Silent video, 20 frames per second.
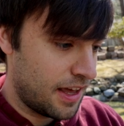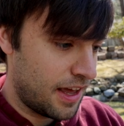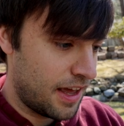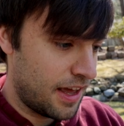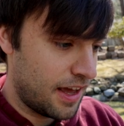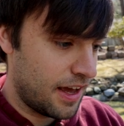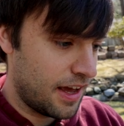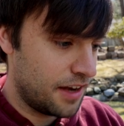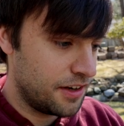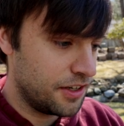
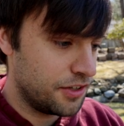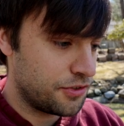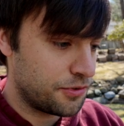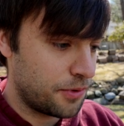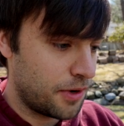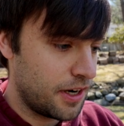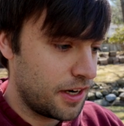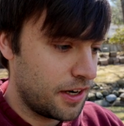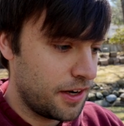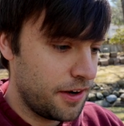and it's
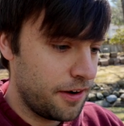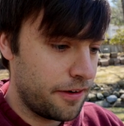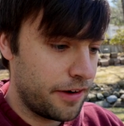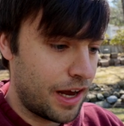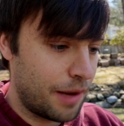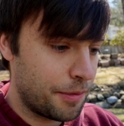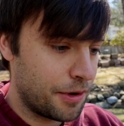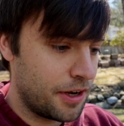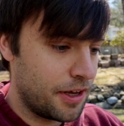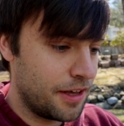right here, and
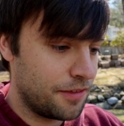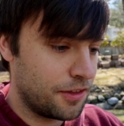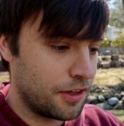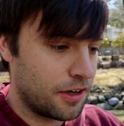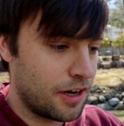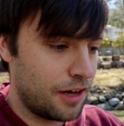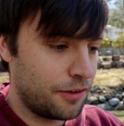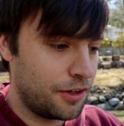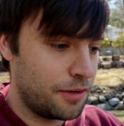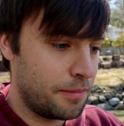I'm going to hit the
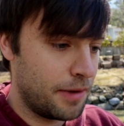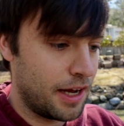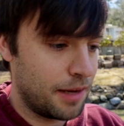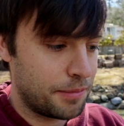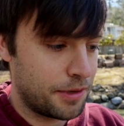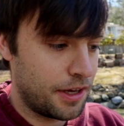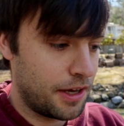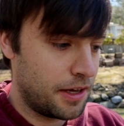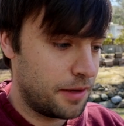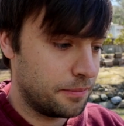color map
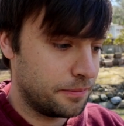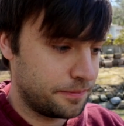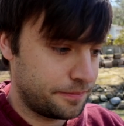game.